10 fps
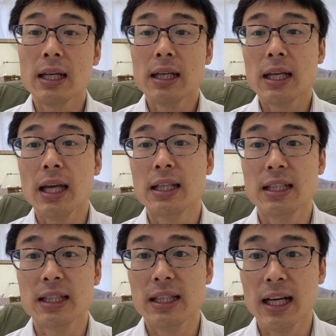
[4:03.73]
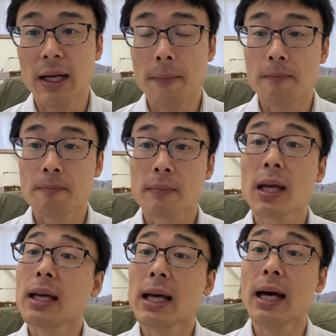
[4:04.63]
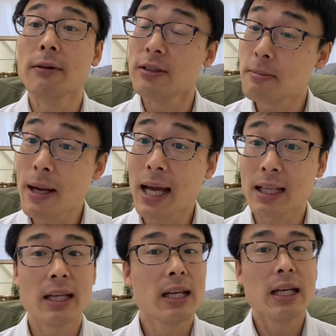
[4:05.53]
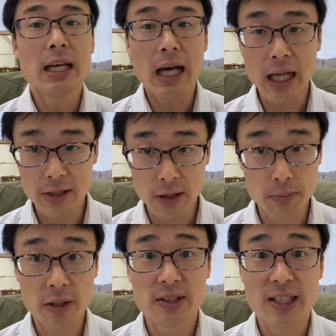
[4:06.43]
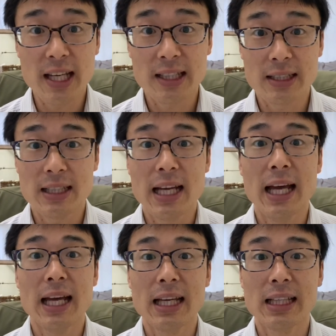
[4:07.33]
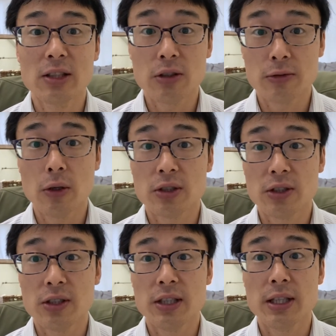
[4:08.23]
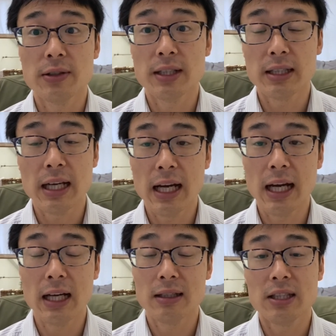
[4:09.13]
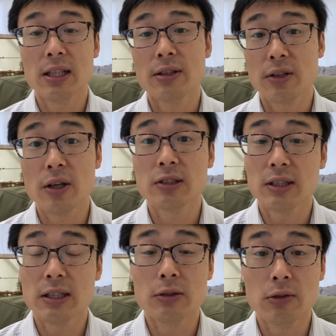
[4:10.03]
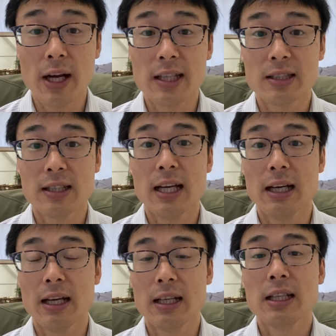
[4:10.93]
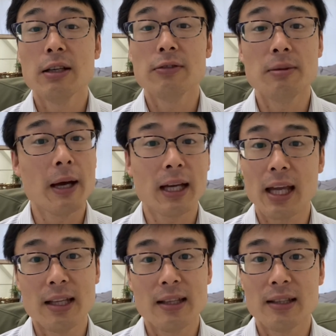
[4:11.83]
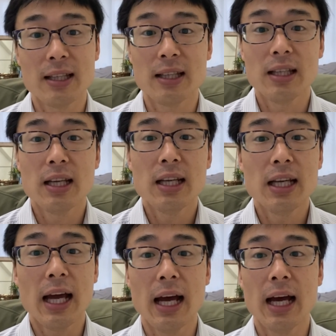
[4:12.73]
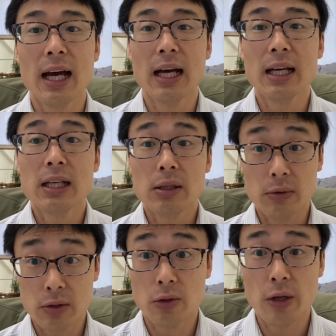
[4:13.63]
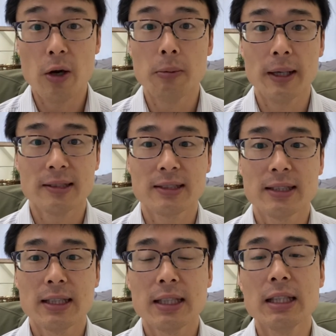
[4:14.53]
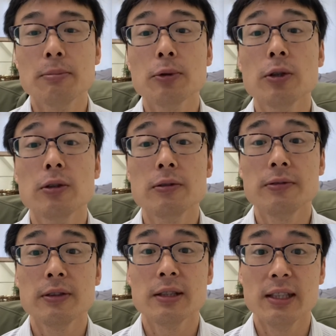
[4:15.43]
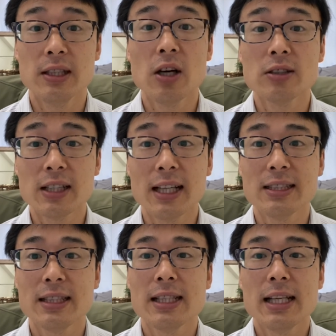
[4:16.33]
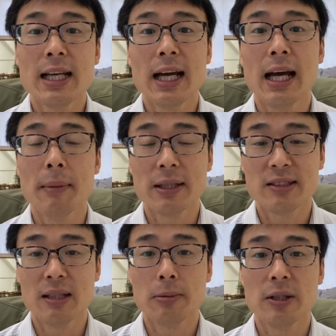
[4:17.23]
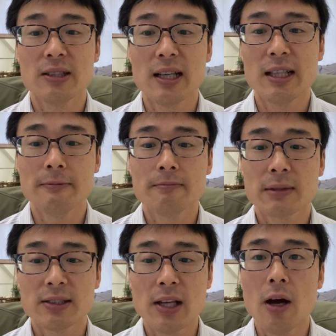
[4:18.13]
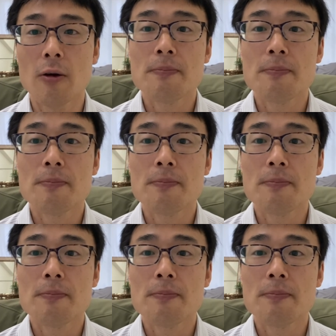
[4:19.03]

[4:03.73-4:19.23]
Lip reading: any feedback, I'd appreciate it and look forward to hearing those great feedback. Anything to help us improve the content, much appreciated. So,